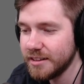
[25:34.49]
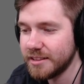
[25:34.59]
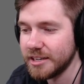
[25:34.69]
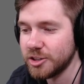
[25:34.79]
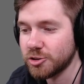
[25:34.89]

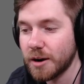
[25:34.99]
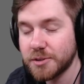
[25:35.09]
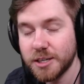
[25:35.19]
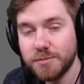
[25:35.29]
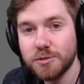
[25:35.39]
the
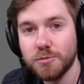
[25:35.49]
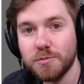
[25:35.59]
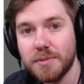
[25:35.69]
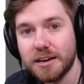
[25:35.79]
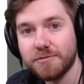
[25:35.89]
dropships will
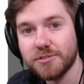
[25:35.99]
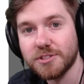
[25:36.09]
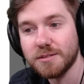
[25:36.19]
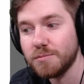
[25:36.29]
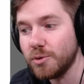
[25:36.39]
make for
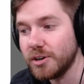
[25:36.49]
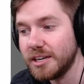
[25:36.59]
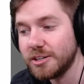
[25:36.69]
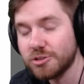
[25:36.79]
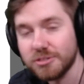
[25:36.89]
some more
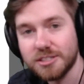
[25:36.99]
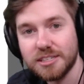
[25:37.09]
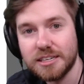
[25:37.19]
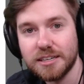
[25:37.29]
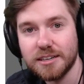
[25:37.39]

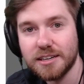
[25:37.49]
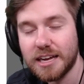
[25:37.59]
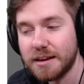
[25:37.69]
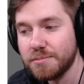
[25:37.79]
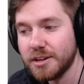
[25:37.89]
interesting
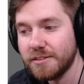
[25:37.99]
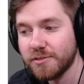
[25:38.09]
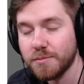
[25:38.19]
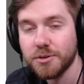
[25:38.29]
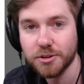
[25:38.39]
gameplay
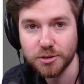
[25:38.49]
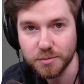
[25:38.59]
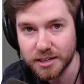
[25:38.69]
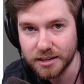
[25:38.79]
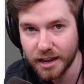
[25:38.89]
for both
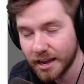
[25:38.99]
Illuminate